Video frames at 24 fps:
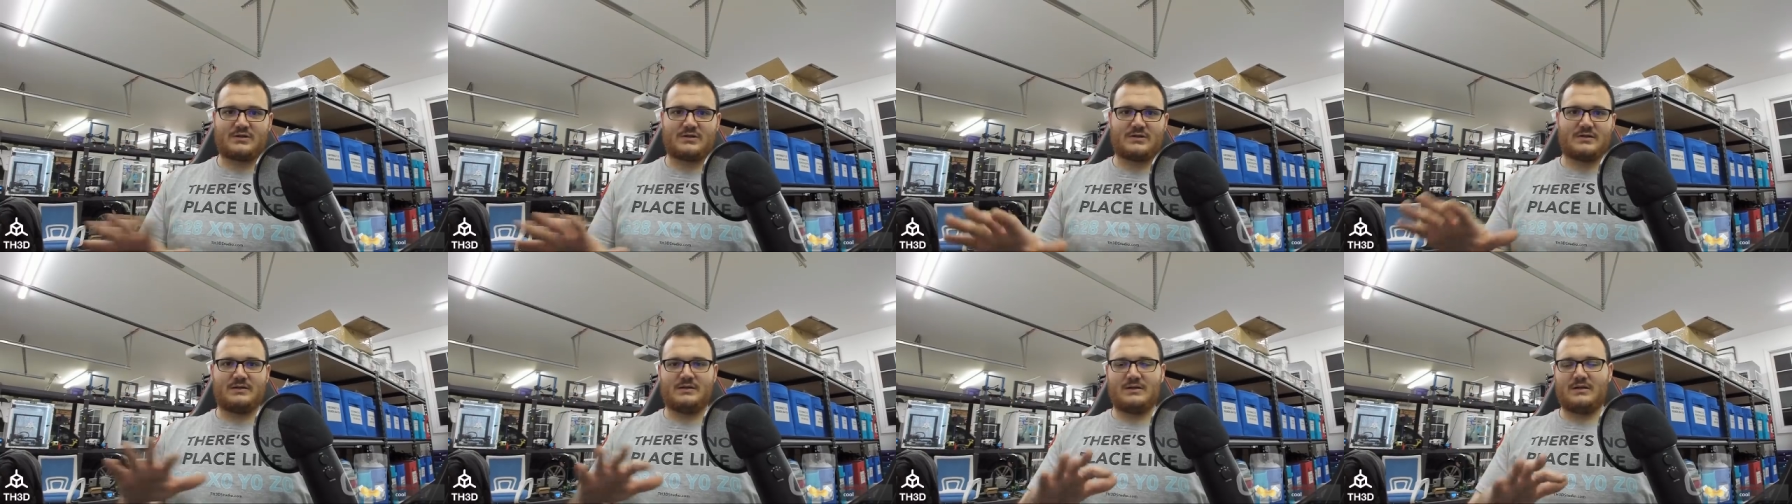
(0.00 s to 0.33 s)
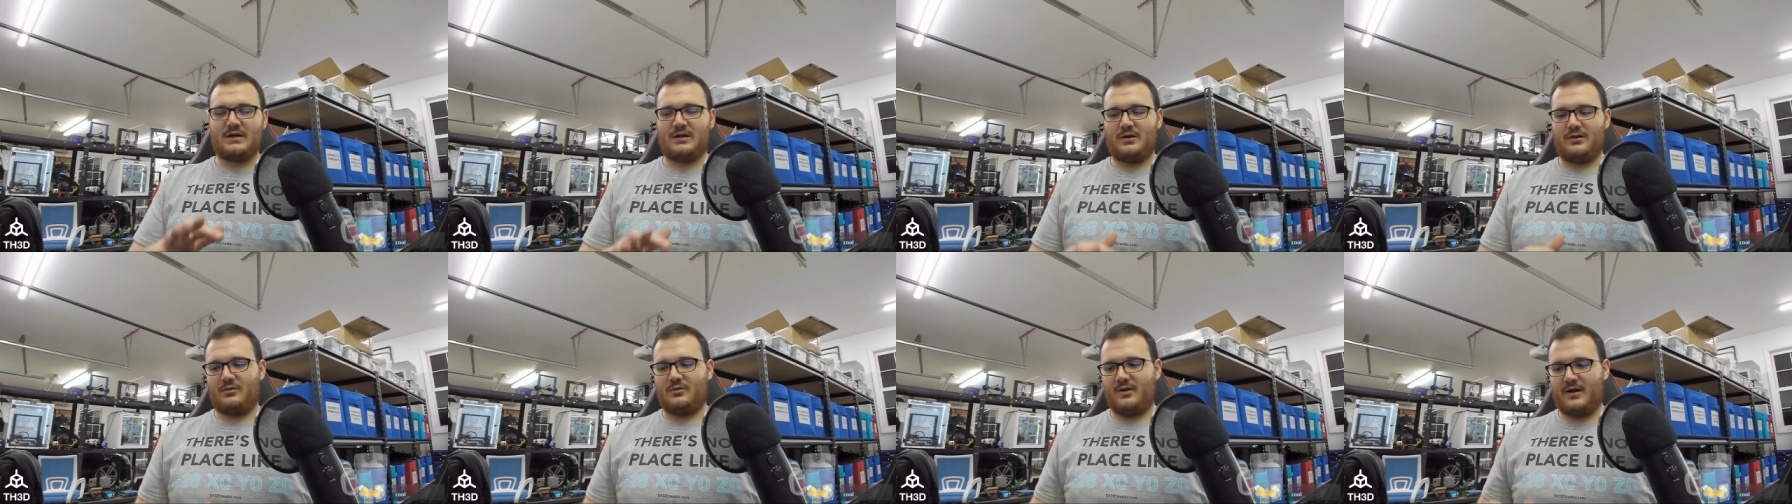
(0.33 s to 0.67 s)
you
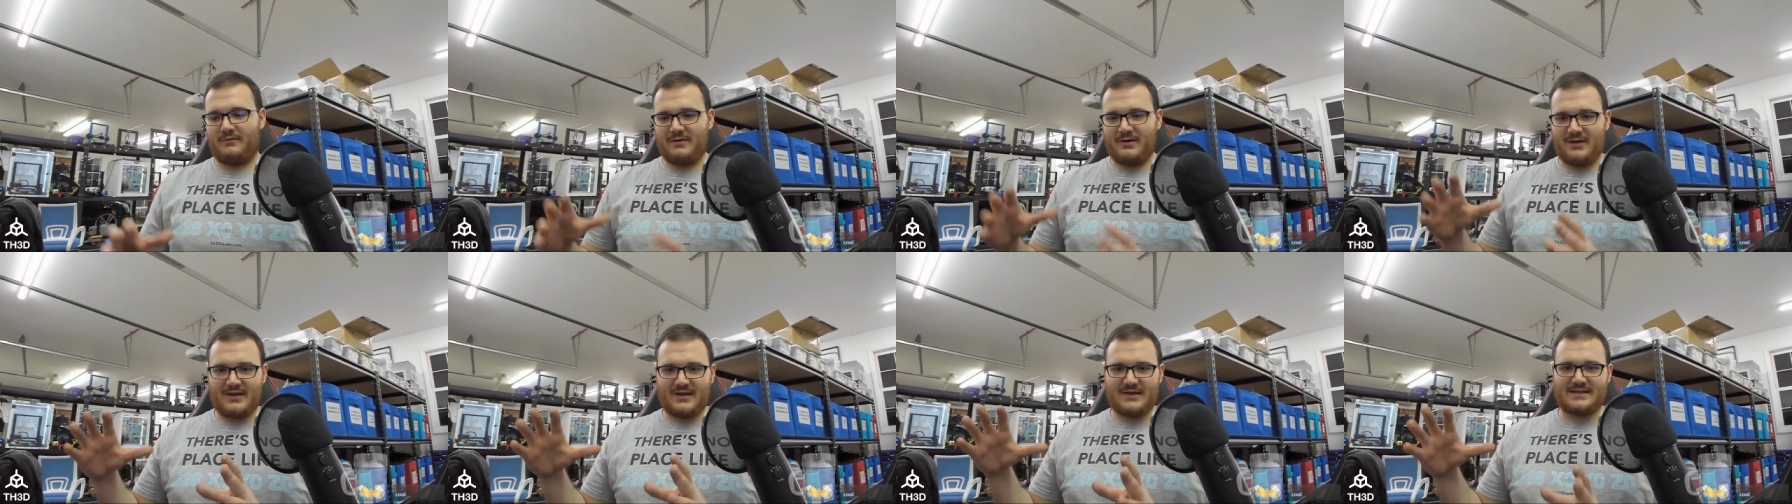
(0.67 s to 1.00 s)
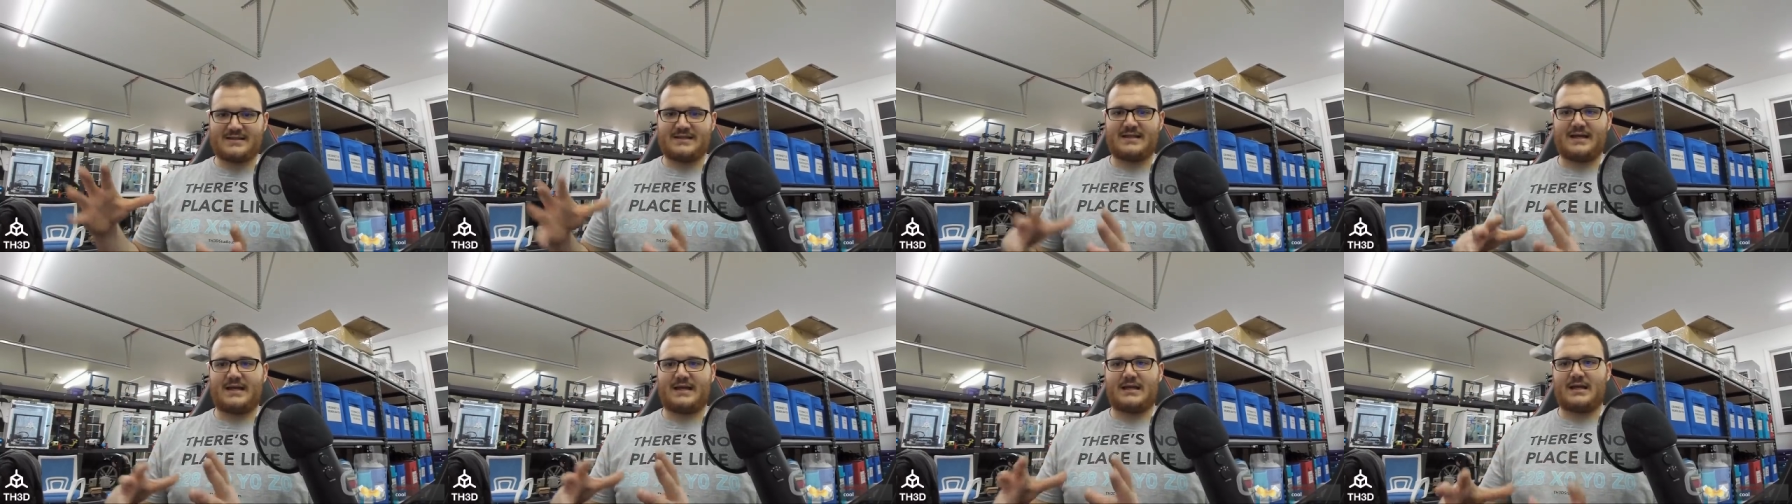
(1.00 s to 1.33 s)
know, everything's in
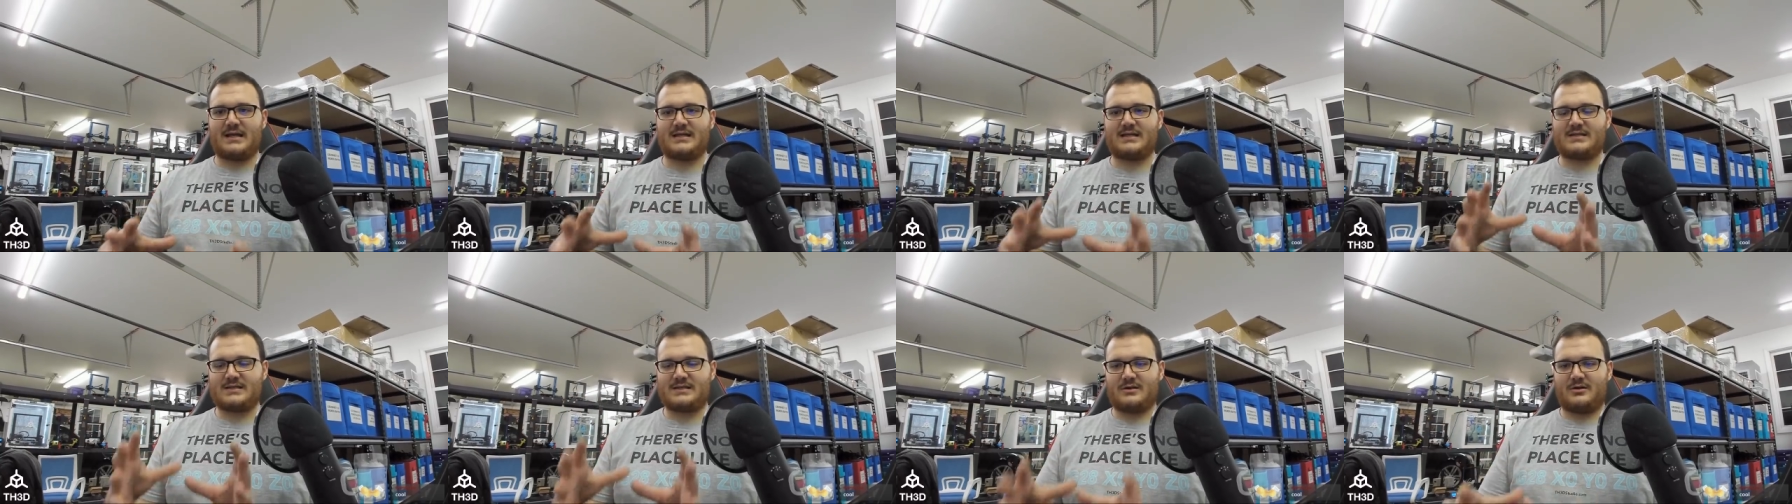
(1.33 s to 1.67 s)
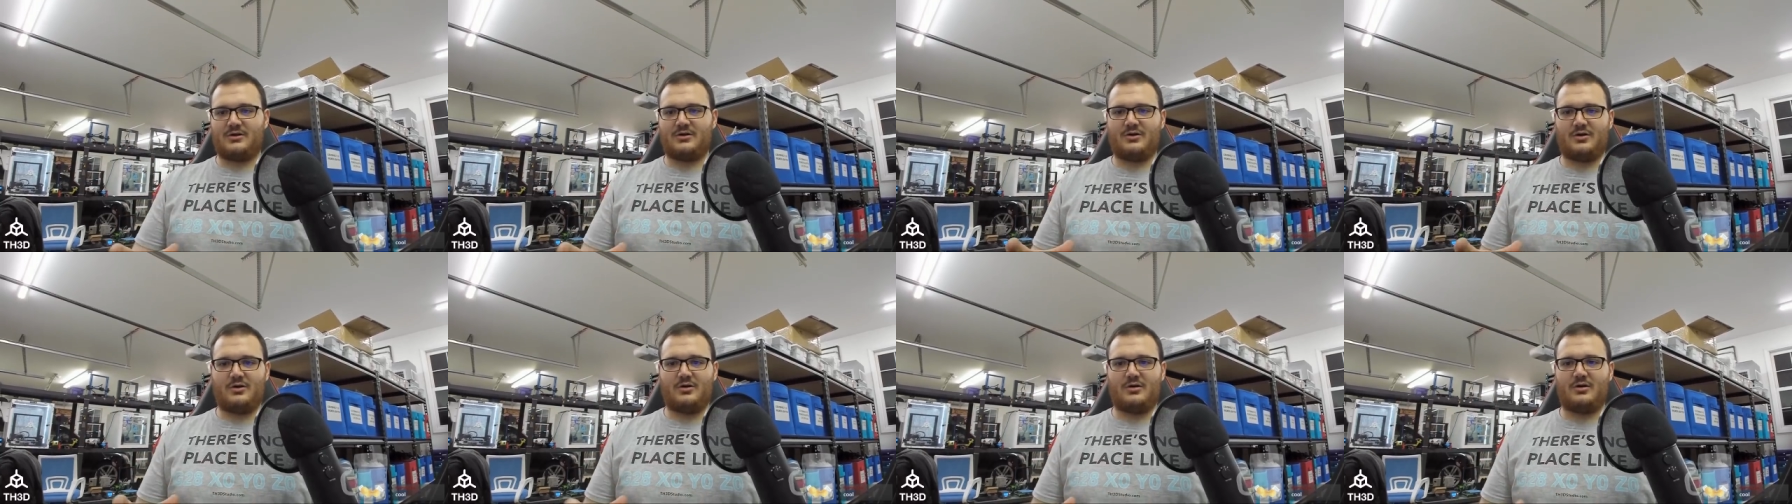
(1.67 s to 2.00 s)
that nice
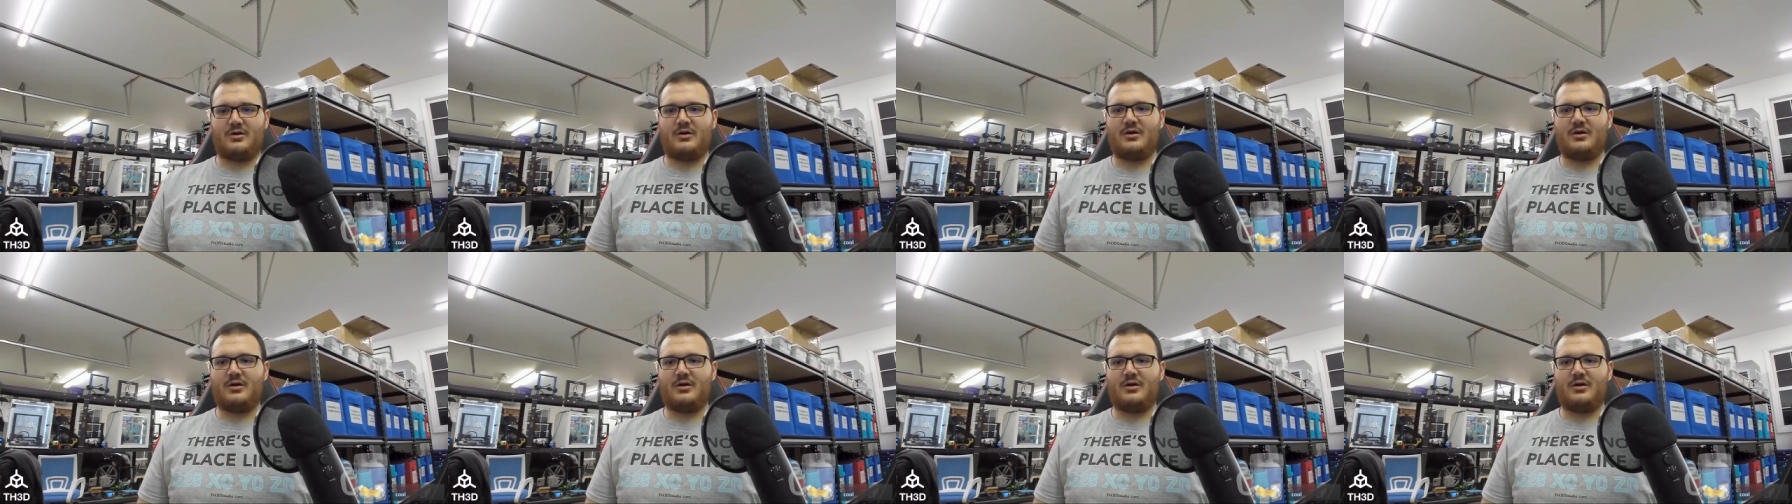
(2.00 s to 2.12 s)
under